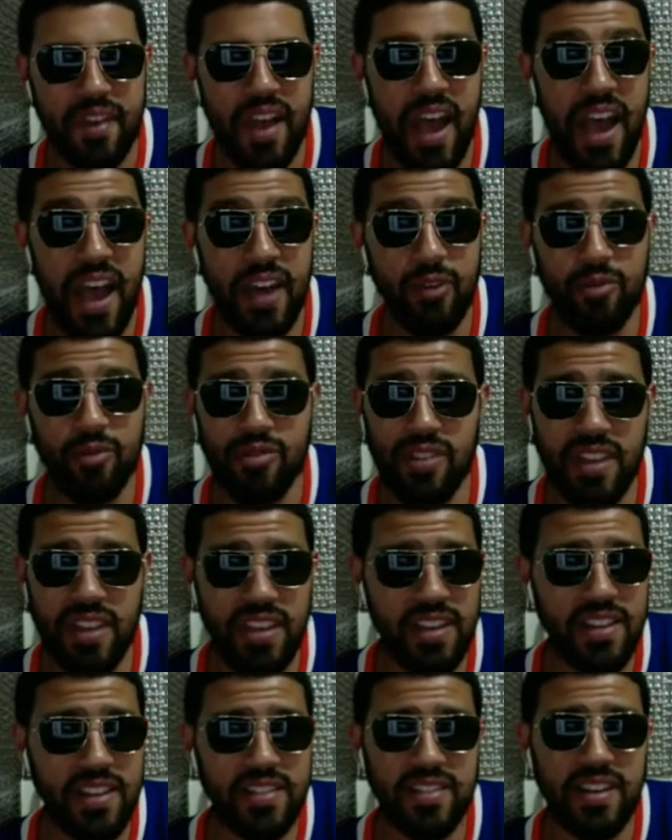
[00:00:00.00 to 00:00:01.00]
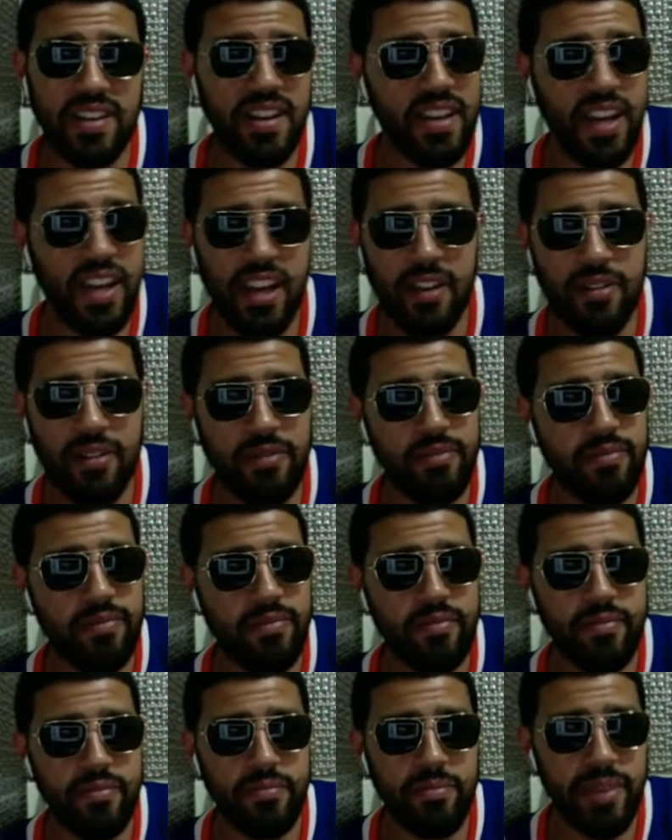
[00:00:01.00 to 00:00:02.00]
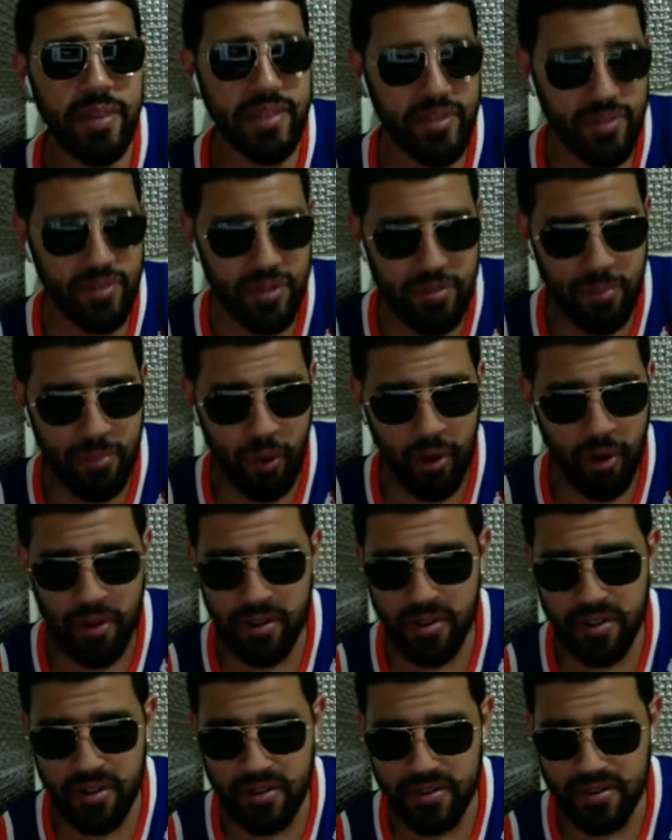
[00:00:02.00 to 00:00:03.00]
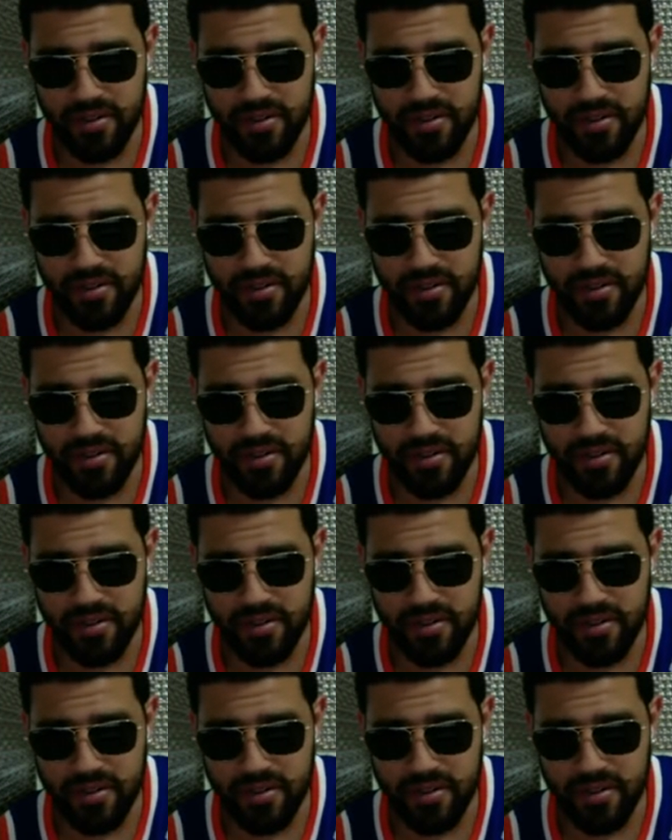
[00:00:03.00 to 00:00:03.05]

I don't think he's going to get a mystery partner.